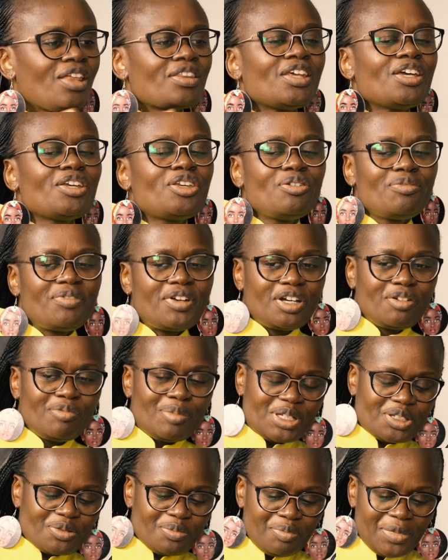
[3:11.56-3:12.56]
Thank you very
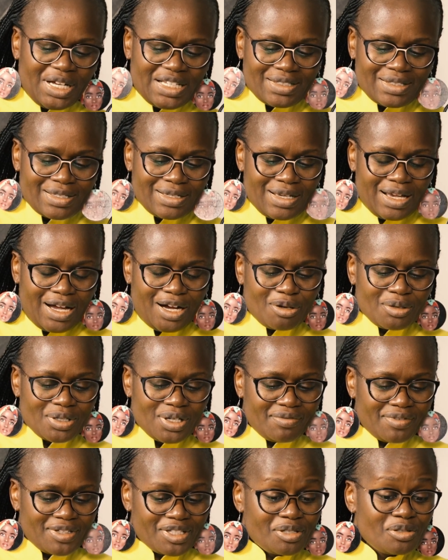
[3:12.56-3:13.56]
much, Masi. I would
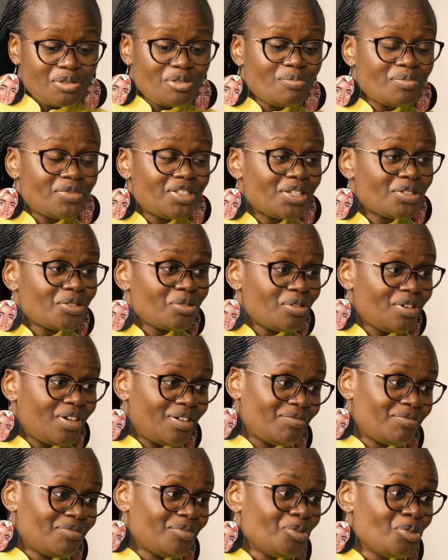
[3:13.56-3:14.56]
have assumed that you'd
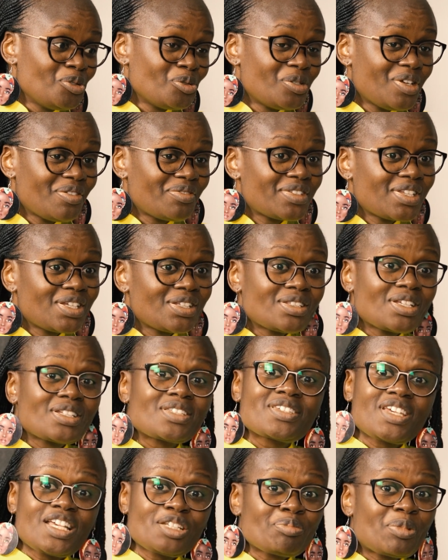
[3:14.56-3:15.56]
have said that
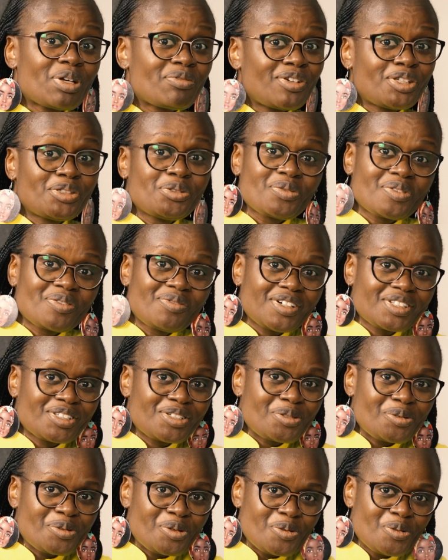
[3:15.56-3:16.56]
just by virtue of the fact
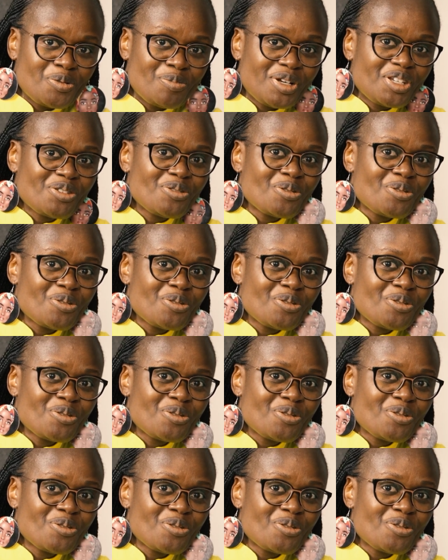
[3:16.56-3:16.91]
that you're a woman,